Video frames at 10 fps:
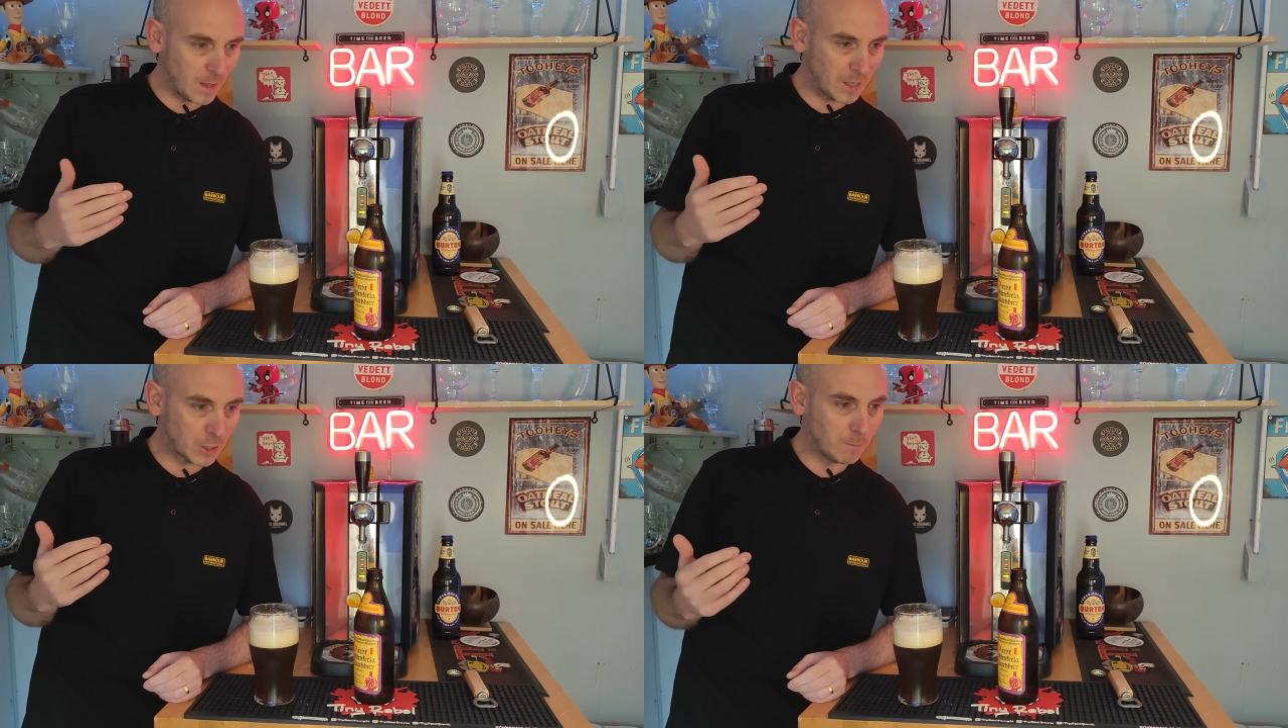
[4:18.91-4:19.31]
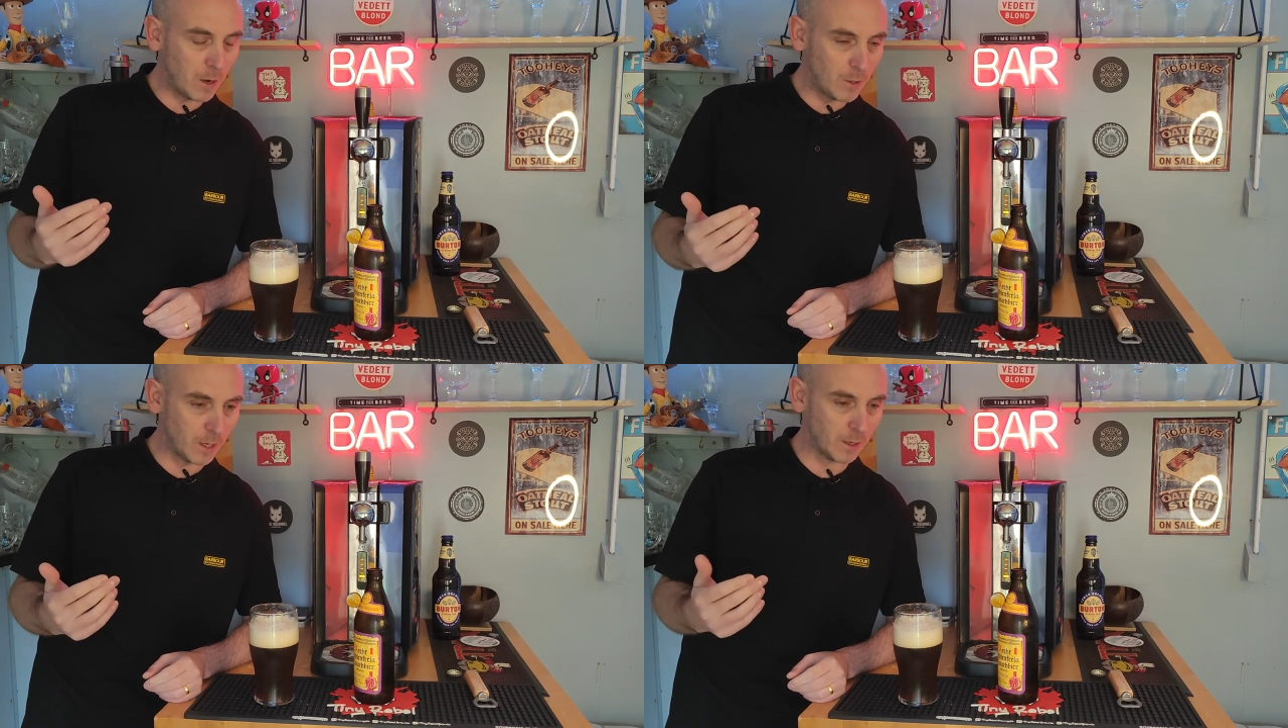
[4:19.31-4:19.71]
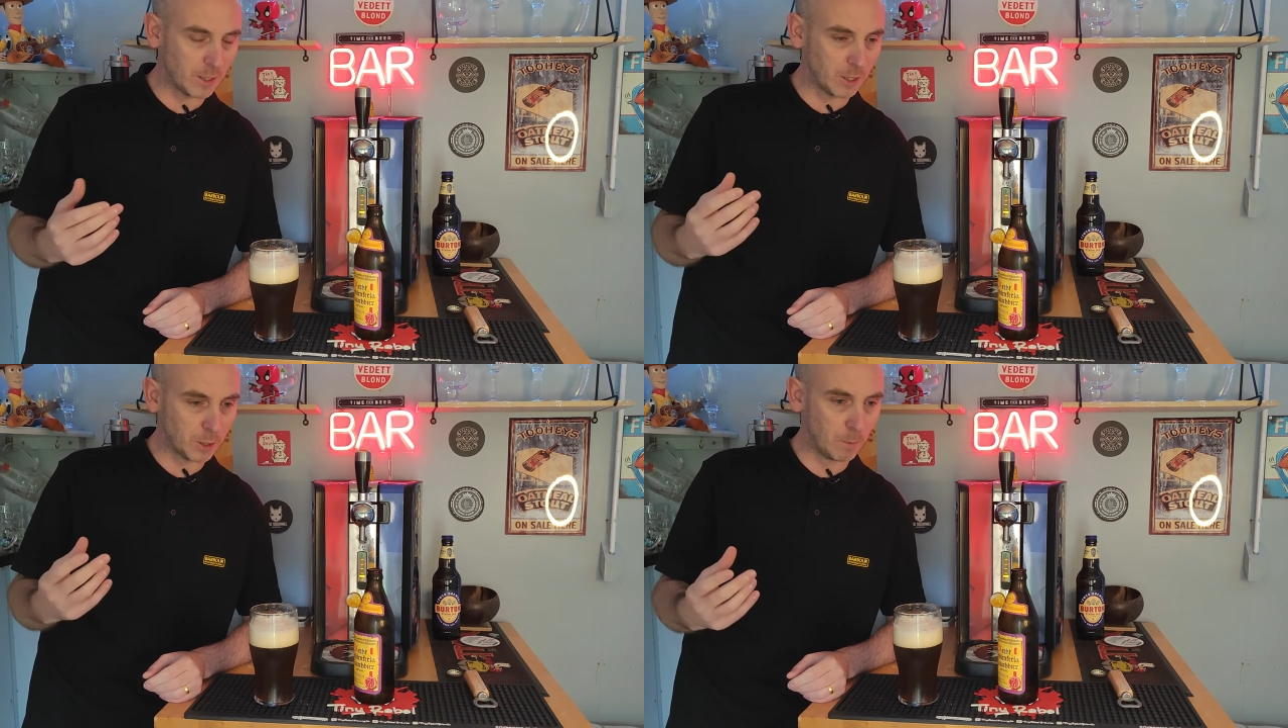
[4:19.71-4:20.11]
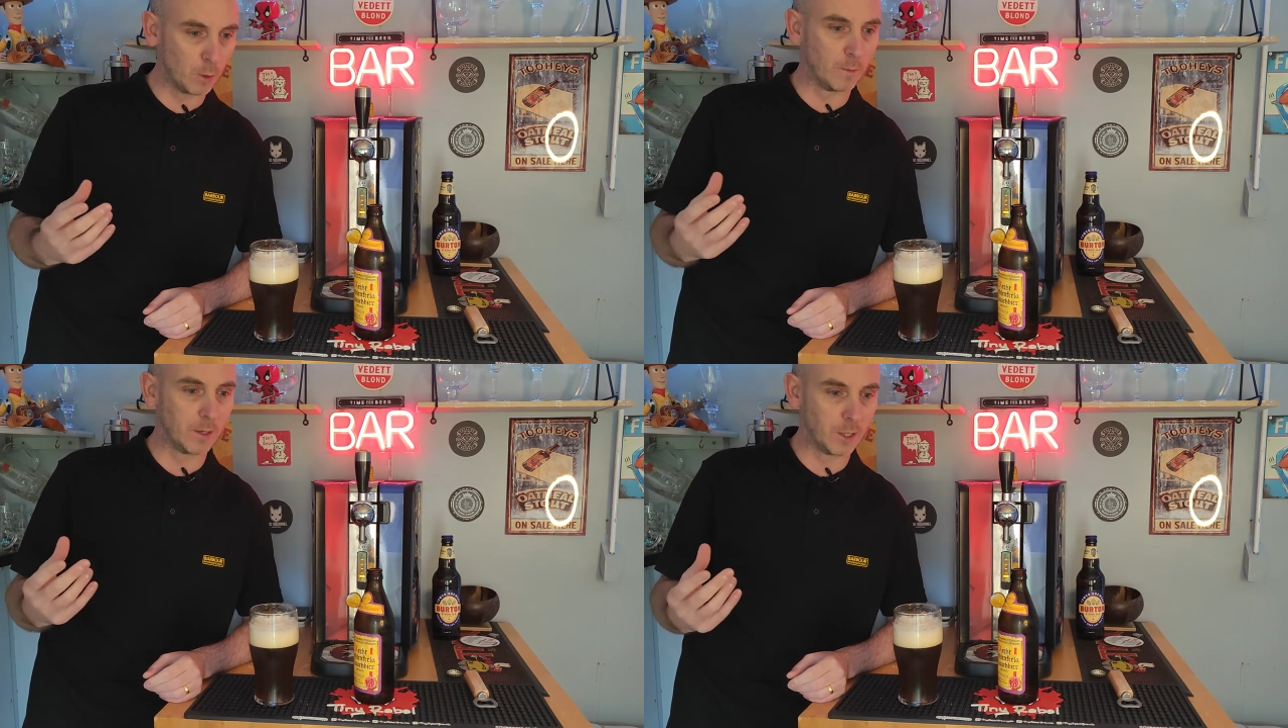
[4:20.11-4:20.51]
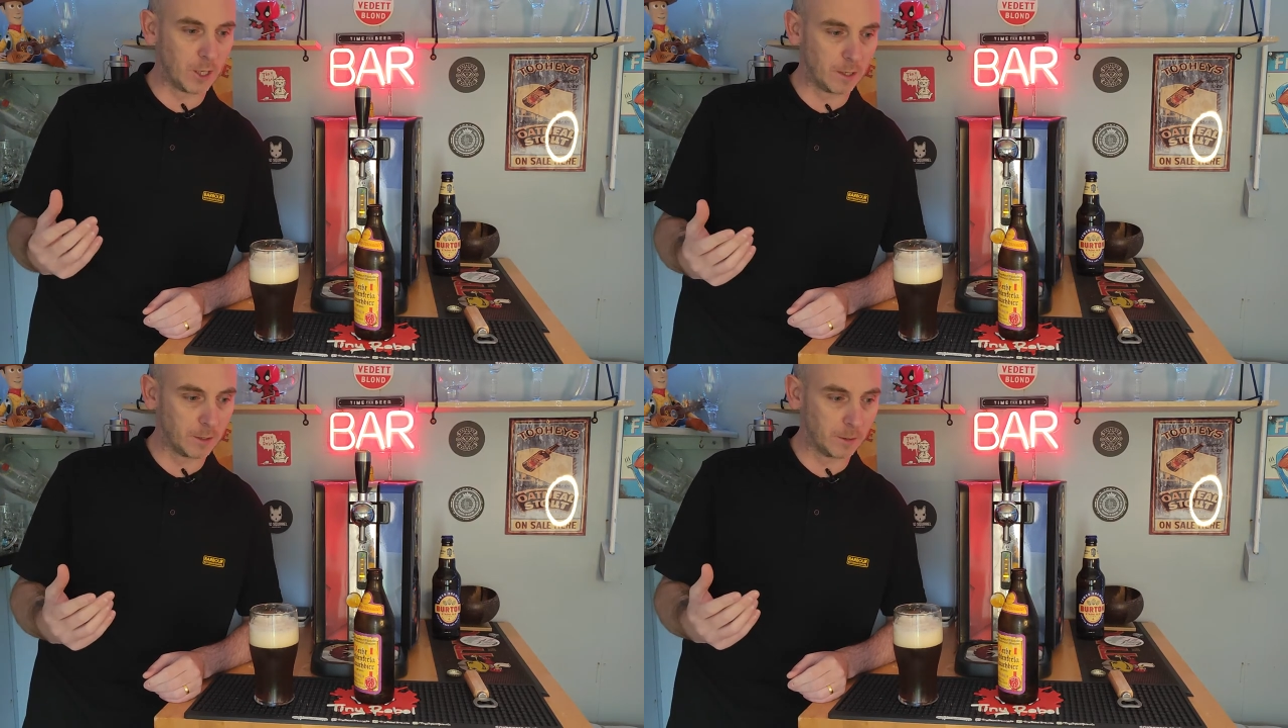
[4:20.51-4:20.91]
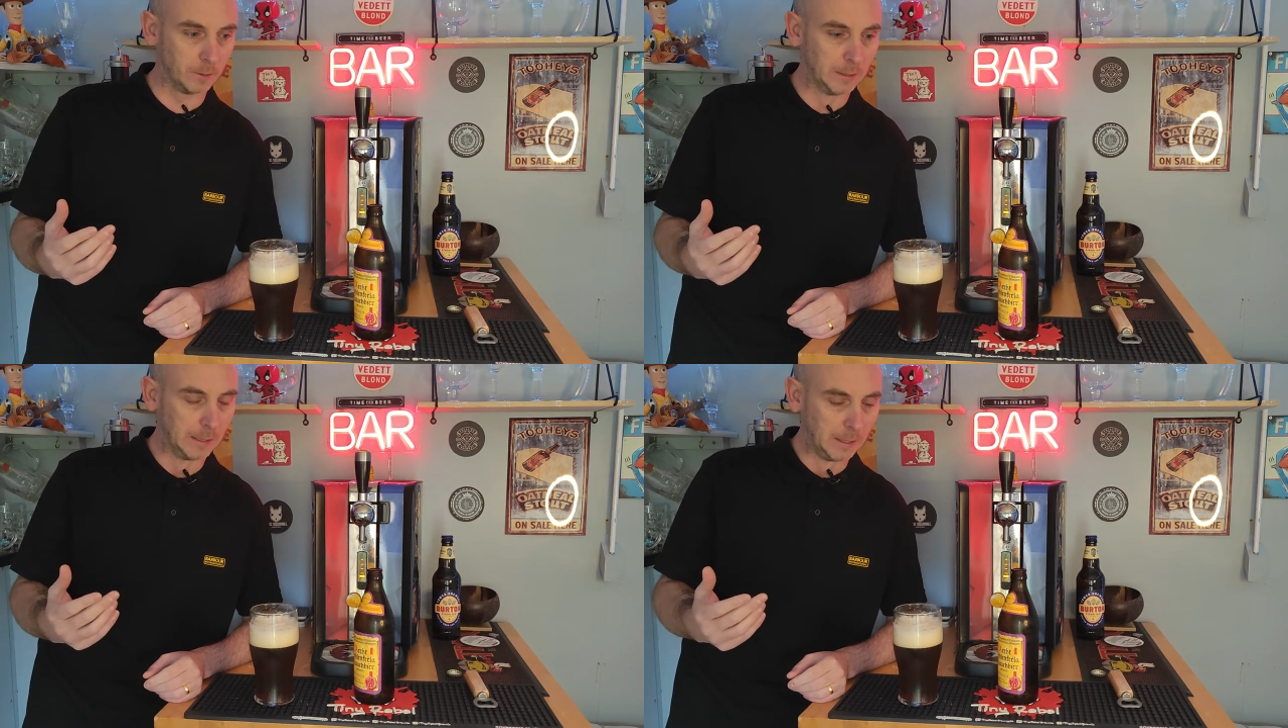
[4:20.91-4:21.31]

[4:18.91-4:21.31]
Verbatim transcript: That smokiness is smooth and gentle,